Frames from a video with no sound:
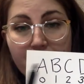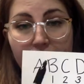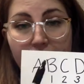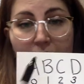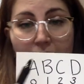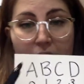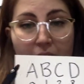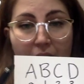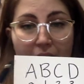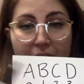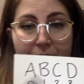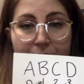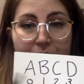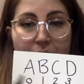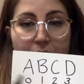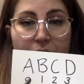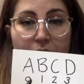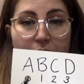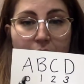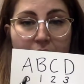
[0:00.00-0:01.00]
viola.
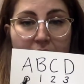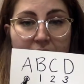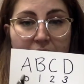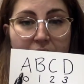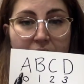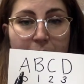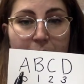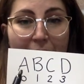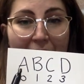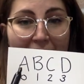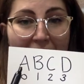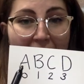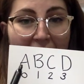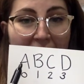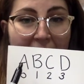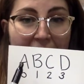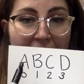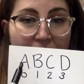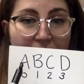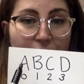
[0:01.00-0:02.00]
So this is my
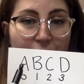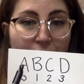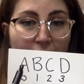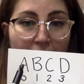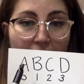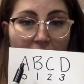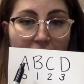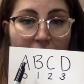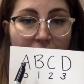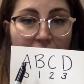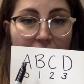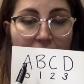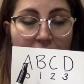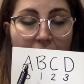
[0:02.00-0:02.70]
A string.